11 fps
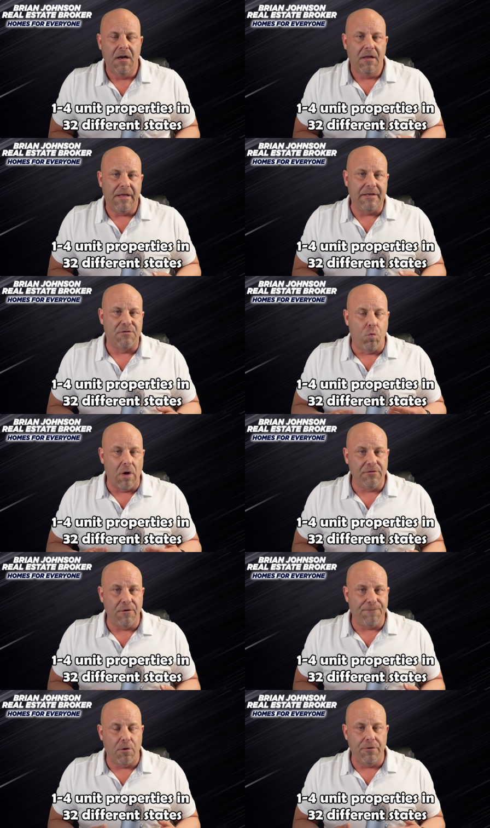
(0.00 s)
It's one to
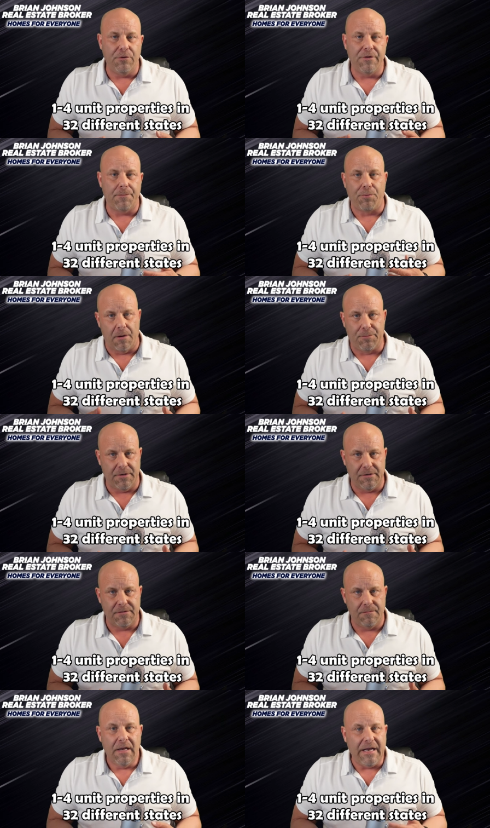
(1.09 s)
four unit
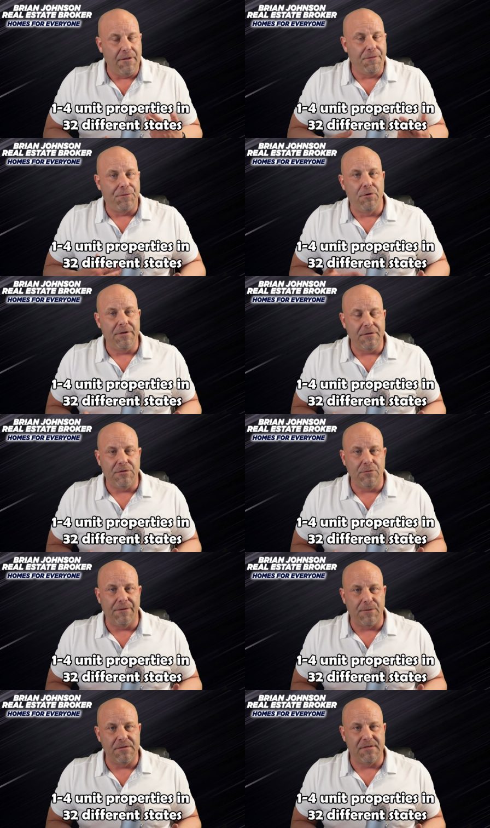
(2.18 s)
properties in thirty-two
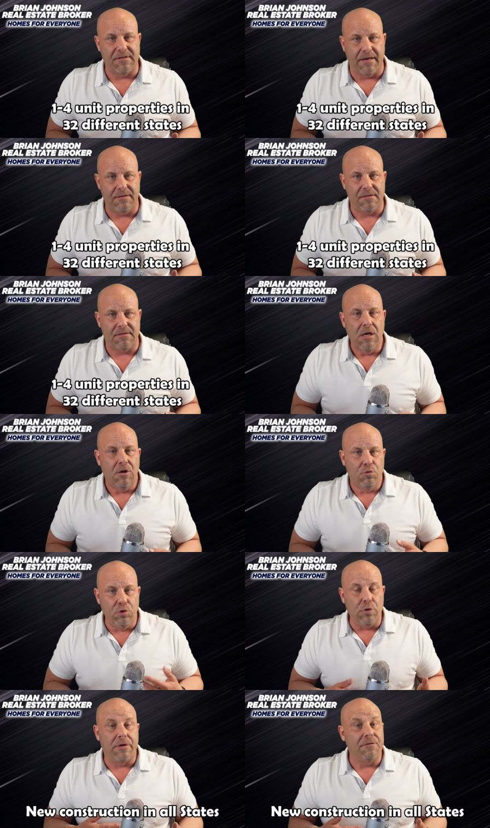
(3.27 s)
different states.
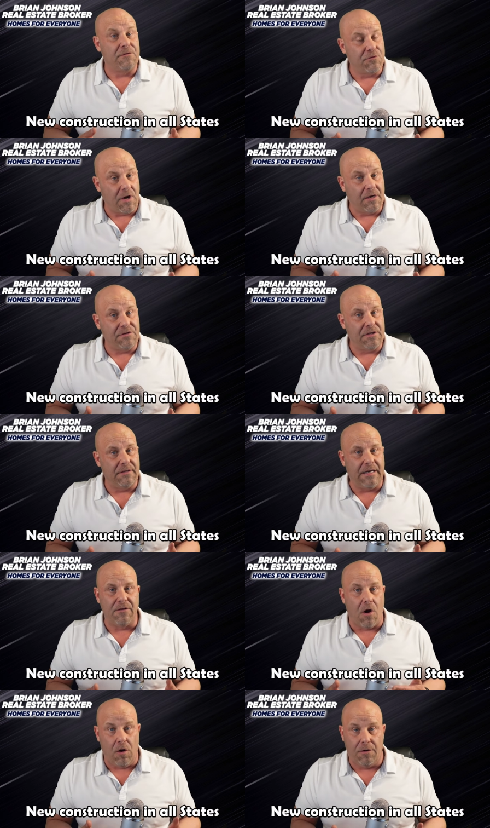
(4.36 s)
new construction
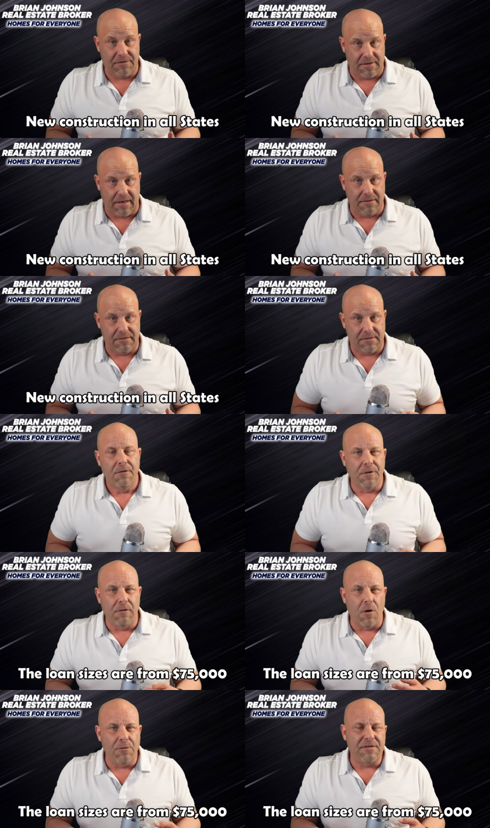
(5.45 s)
in all states. The
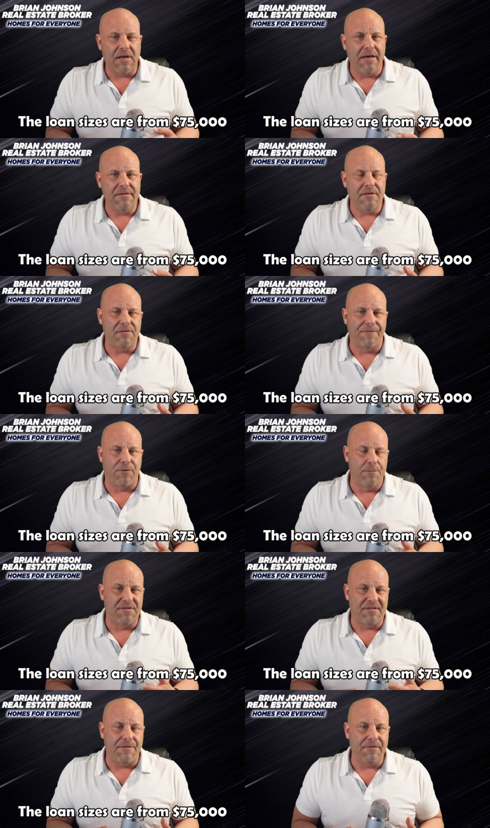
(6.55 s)
loan sizes are from
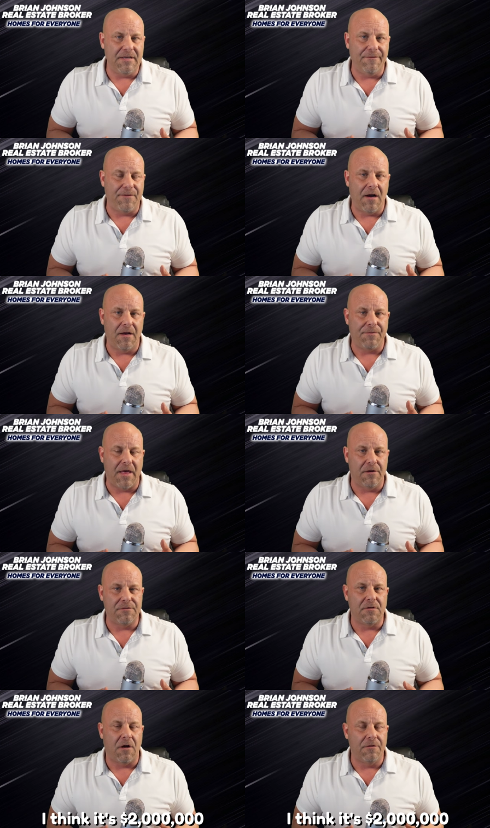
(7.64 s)
seventy-five
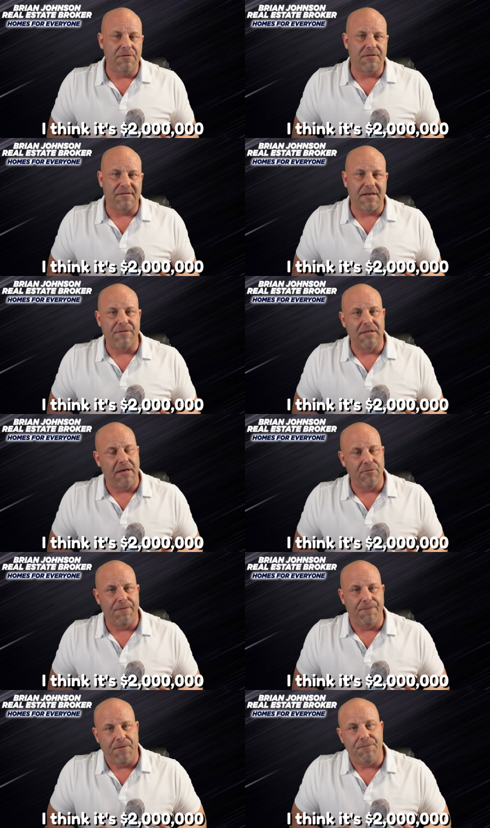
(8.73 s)
thousand dollars to seven
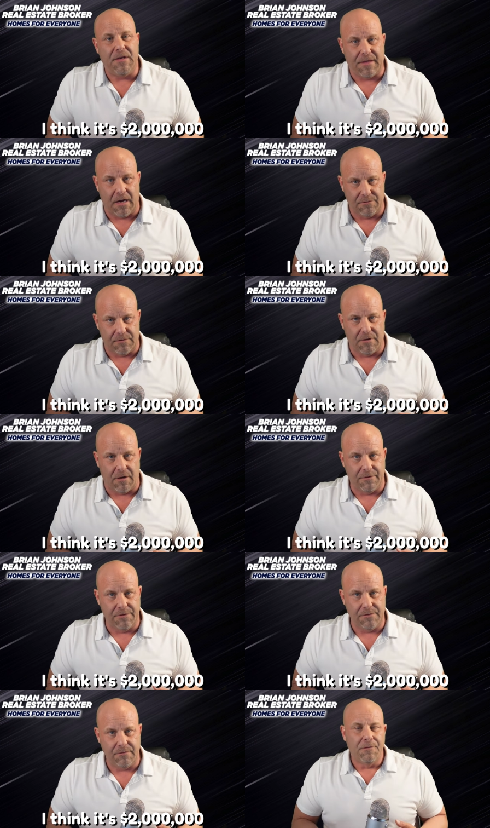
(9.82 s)
hundred fifty thousand
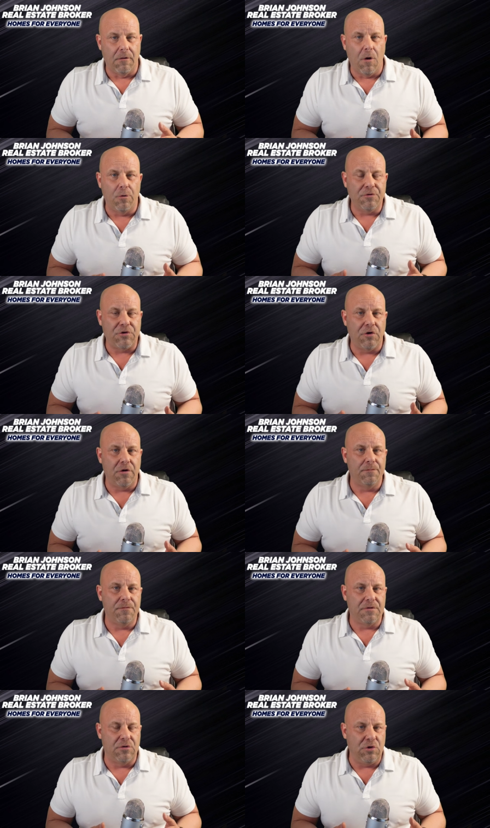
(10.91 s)
dollars. The loan
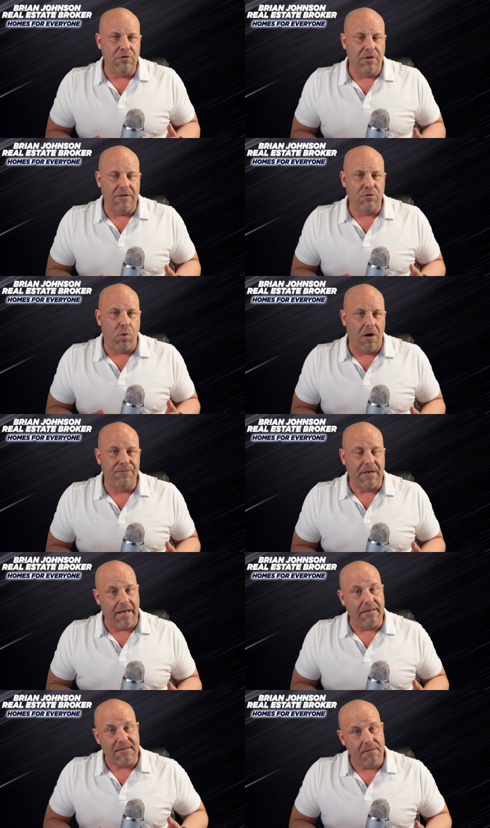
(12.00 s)
terms is usually twelve to
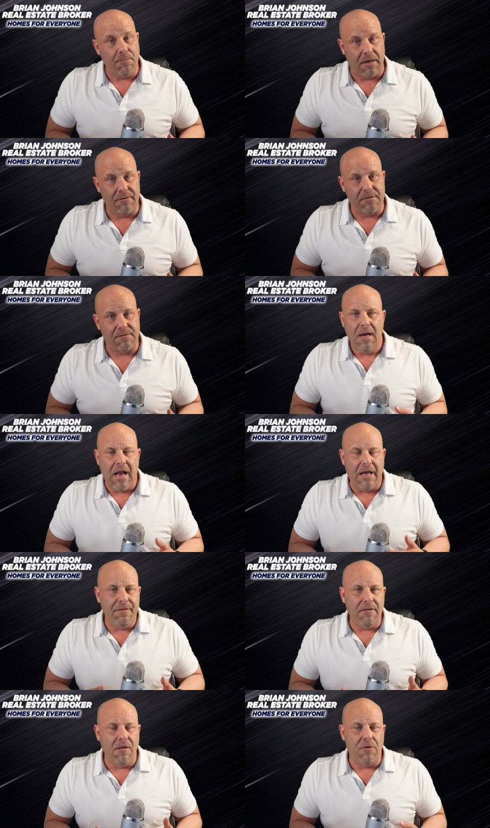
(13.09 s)
eighteen months, and
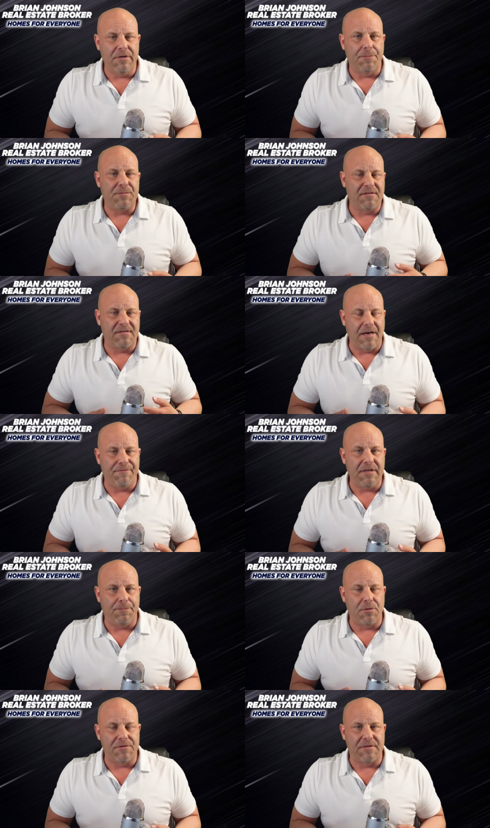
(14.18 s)
they loan up to seventy
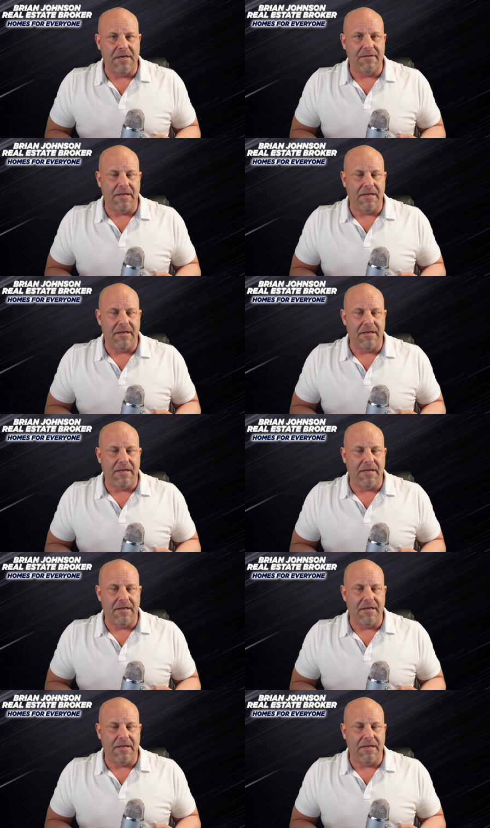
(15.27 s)
percent